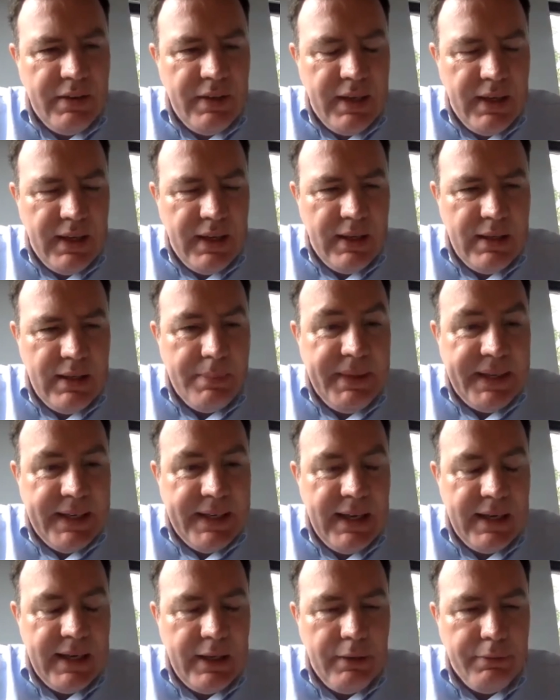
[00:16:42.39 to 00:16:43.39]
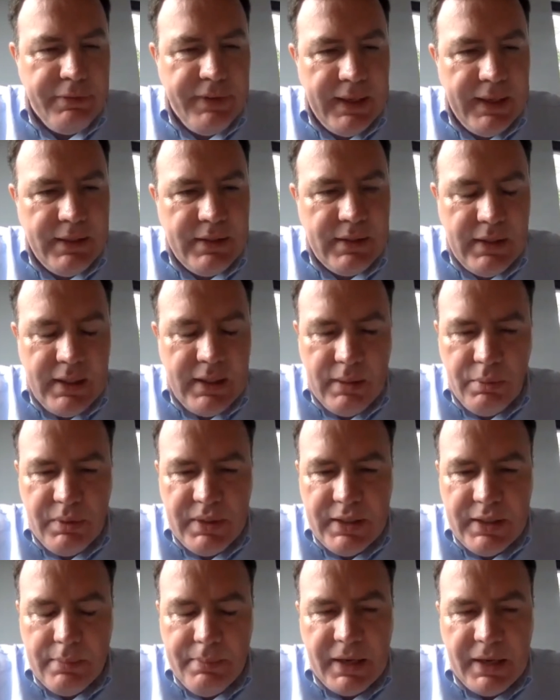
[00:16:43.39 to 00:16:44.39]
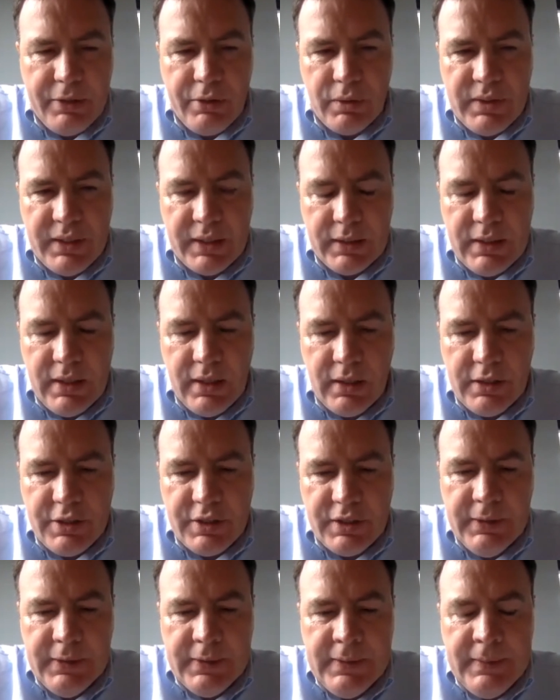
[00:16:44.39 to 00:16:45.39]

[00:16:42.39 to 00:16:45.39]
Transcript: the magnetic effect within the MagGrow technology.